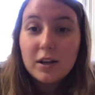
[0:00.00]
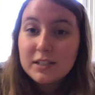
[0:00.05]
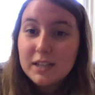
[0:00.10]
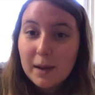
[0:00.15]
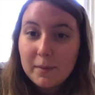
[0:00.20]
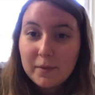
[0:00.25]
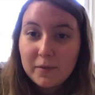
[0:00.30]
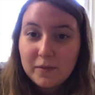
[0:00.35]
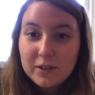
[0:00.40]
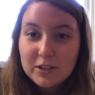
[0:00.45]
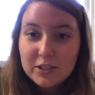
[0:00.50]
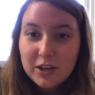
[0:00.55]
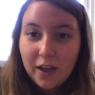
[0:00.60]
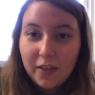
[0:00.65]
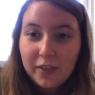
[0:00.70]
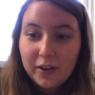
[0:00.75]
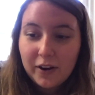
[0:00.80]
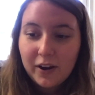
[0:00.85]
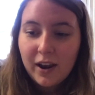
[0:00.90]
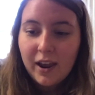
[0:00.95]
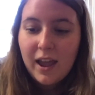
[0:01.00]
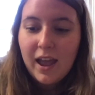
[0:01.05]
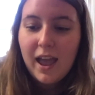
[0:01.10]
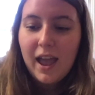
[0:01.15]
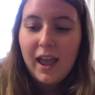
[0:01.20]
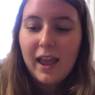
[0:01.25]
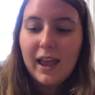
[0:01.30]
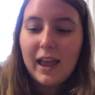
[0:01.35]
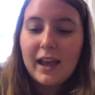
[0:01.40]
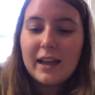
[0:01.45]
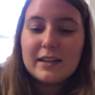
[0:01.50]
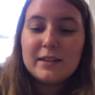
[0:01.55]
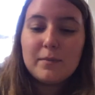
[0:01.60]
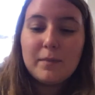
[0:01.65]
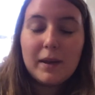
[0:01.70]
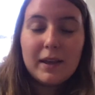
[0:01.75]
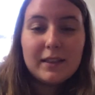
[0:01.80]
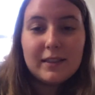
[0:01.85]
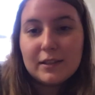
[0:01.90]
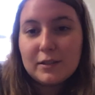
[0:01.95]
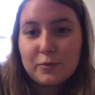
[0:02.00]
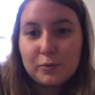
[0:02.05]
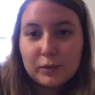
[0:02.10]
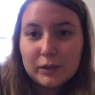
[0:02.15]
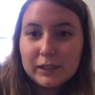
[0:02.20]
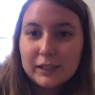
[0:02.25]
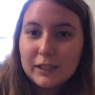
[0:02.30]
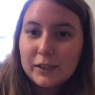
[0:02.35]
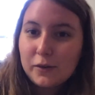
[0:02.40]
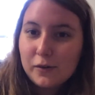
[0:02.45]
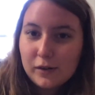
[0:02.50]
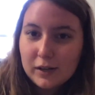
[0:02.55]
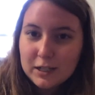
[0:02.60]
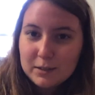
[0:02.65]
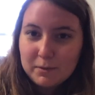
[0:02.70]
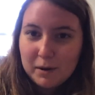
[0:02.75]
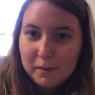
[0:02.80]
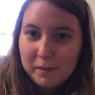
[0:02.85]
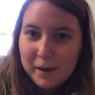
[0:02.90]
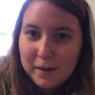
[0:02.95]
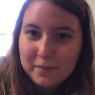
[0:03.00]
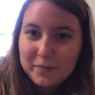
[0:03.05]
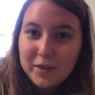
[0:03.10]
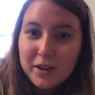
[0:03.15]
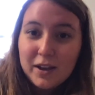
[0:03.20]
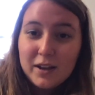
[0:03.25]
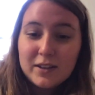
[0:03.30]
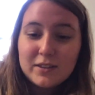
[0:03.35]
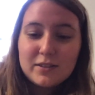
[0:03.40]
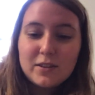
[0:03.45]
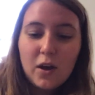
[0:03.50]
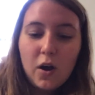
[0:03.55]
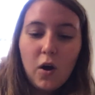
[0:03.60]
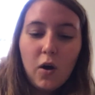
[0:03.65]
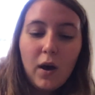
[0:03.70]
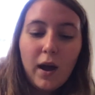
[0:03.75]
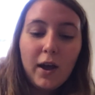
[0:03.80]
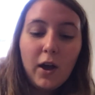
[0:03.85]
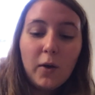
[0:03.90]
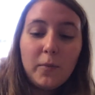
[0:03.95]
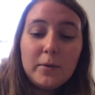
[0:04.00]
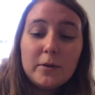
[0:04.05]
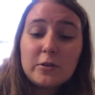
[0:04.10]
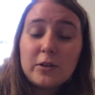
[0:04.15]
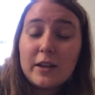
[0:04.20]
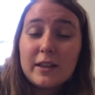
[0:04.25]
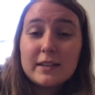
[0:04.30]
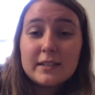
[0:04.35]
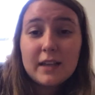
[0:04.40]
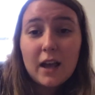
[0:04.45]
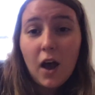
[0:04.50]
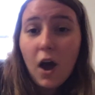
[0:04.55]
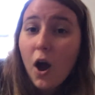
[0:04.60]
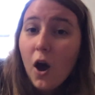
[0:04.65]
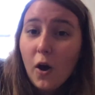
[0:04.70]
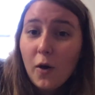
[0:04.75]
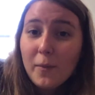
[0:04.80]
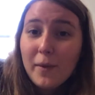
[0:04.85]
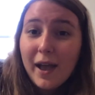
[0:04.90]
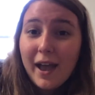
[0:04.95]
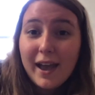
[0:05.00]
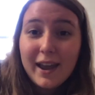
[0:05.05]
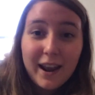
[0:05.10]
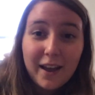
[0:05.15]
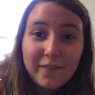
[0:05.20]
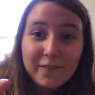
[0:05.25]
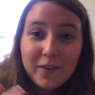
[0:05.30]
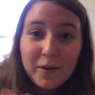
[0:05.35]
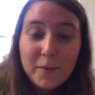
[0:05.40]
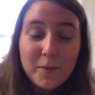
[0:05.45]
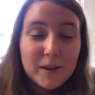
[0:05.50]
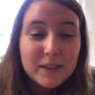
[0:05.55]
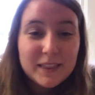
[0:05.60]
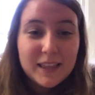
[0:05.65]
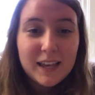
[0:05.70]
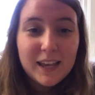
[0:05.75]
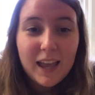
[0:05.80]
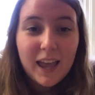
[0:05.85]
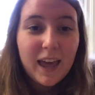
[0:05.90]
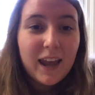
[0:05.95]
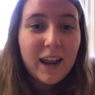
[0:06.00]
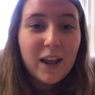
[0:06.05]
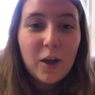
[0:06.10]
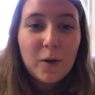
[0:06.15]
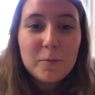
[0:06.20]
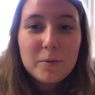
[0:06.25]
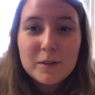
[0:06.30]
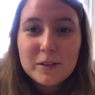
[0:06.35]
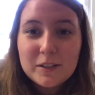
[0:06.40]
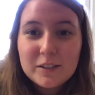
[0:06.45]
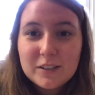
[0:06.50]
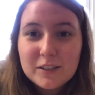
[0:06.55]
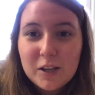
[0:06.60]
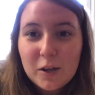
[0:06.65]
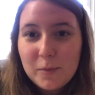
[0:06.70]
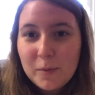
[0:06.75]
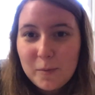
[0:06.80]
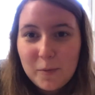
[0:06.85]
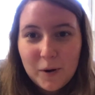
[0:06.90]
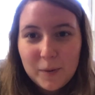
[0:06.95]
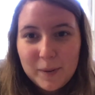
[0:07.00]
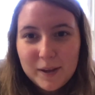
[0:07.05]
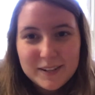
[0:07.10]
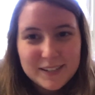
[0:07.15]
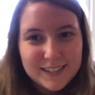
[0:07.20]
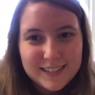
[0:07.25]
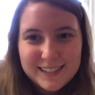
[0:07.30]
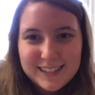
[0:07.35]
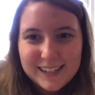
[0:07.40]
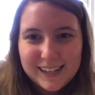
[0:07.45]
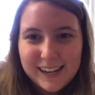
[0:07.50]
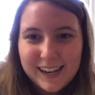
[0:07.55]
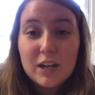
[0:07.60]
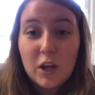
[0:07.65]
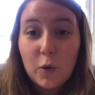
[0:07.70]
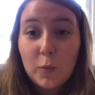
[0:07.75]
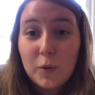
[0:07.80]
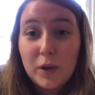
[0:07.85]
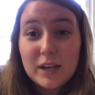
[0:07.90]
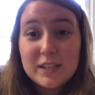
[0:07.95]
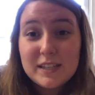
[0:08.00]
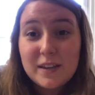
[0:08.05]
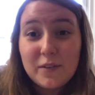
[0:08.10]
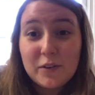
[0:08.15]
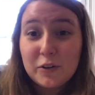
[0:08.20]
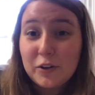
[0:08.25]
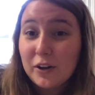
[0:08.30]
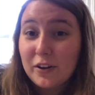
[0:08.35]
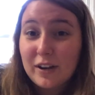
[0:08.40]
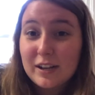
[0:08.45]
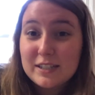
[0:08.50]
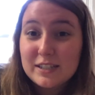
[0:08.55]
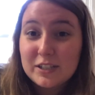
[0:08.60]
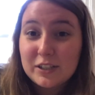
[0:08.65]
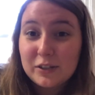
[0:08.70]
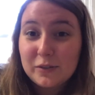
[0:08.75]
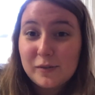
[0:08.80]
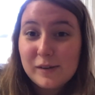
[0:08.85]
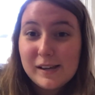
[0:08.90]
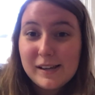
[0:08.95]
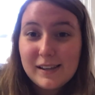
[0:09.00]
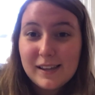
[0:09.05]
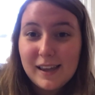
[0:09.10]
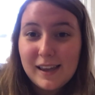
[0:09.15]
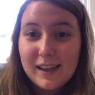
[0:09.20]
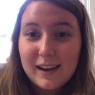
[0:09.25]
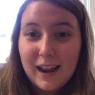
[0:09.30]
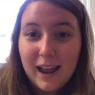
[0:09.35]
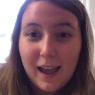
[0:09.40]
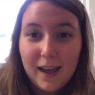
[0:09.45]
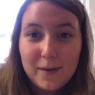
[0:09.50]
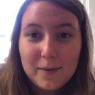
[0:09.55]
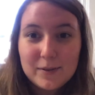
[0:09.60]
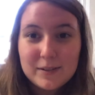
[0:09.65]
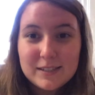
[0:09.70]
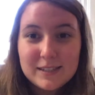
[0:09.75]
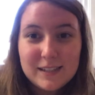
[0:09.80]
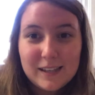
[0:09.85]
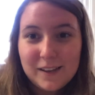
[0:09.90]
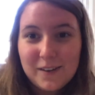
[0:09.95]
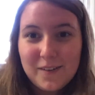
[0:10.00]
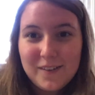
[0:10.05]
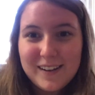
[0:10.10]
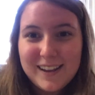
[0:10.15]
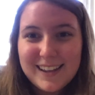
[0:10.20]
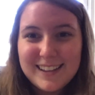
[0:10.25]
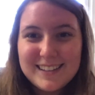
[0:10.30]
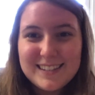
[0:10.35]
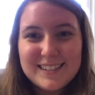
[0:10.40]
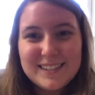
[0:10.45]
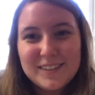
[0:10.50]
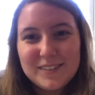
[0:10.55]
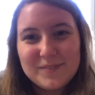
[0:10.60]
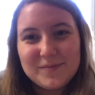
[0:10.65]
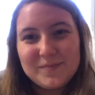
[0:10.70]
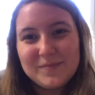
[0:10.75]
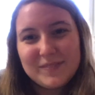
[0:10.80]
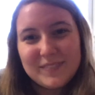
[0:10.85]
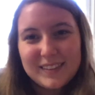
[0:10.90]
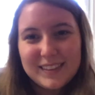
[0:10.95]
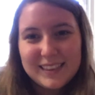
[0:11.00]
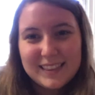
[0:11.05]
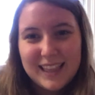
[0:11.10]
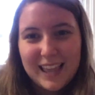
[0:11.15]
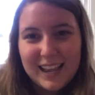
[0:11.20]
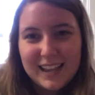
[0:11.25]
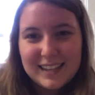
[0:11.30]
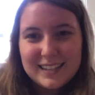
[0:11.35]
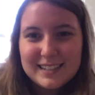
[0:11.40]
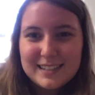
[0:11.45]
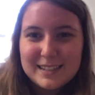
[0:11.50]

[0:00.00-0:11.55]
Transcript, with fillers: top of each other and make this really cool experiment. So I hope you try this at home and have fun with it. And I hope you learned a little bit more about density. I hope you guys have a great rest of your week and I will see you again soon. Thanks,